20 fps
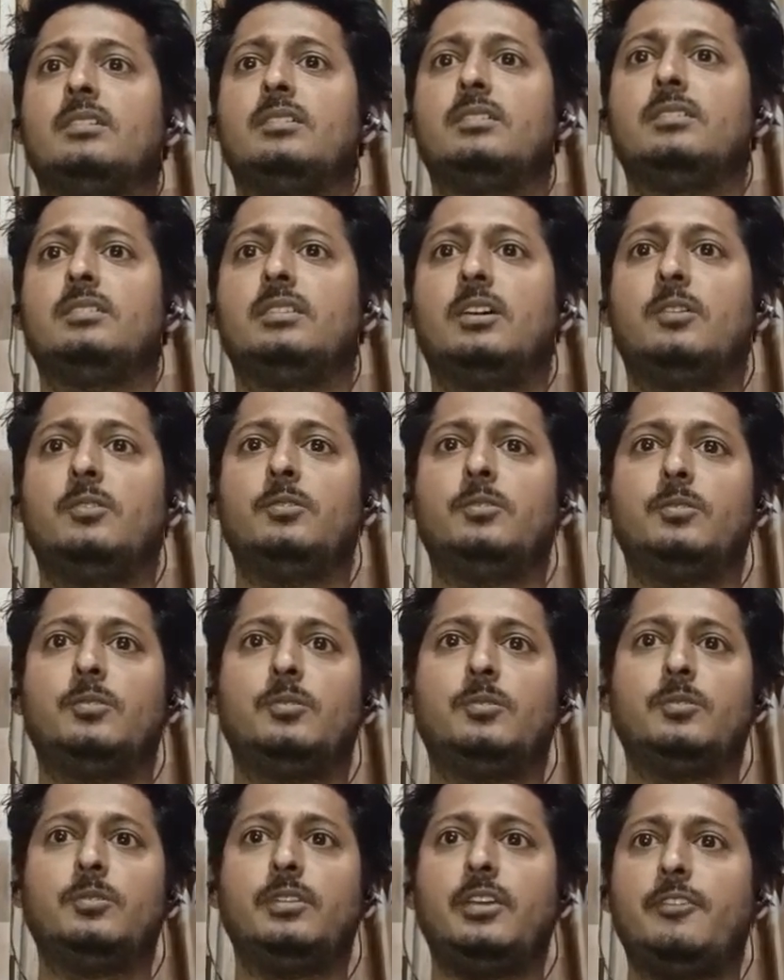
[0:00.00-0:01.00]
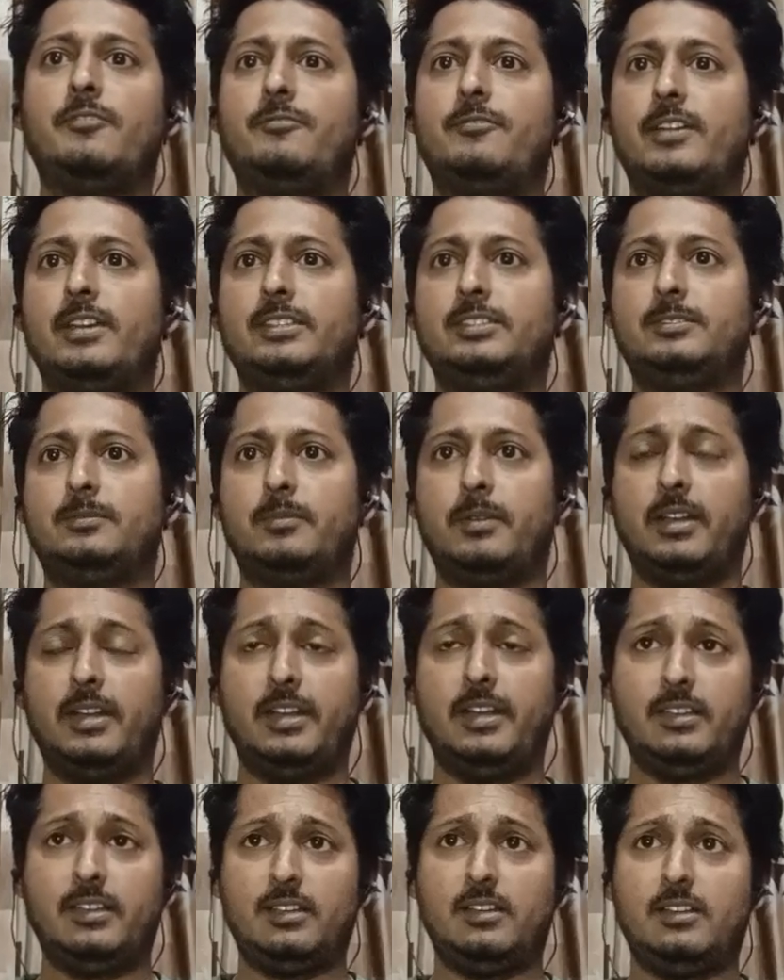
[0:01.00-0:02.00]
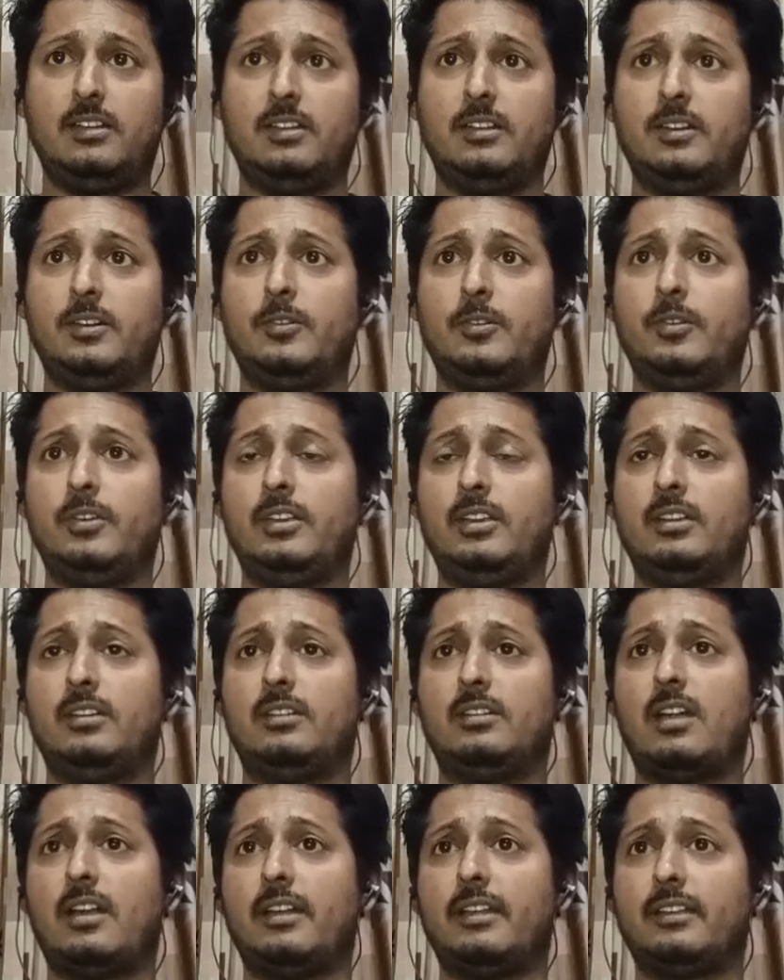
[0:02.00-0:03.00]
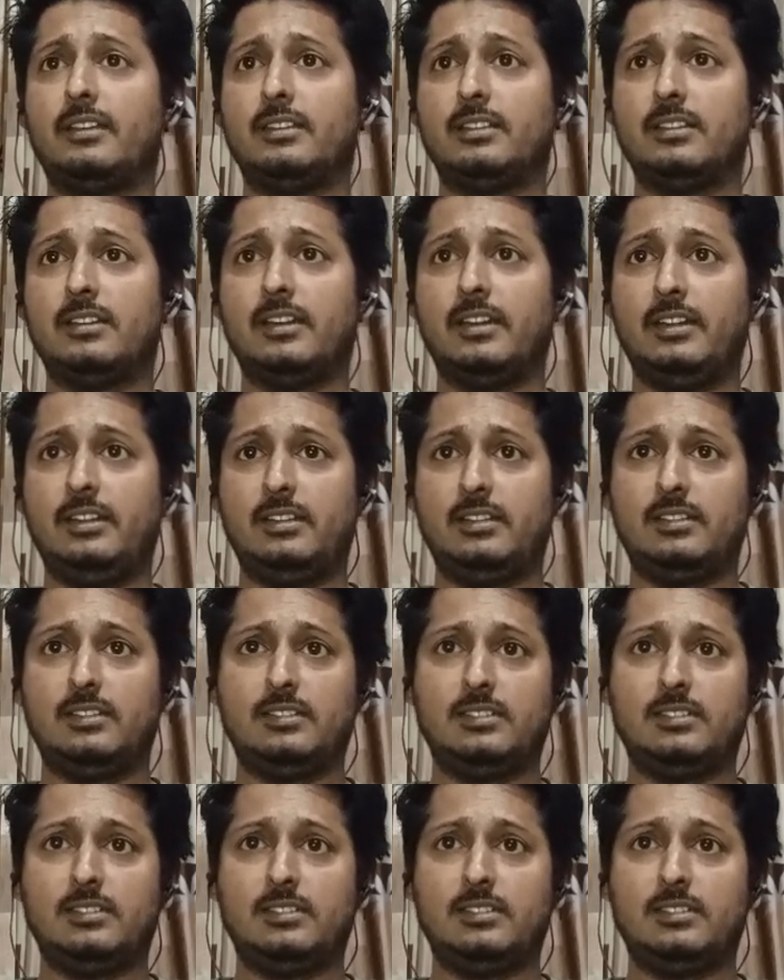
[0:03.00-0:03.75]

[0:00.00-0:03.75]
Now the f5 is played to attacking the knight.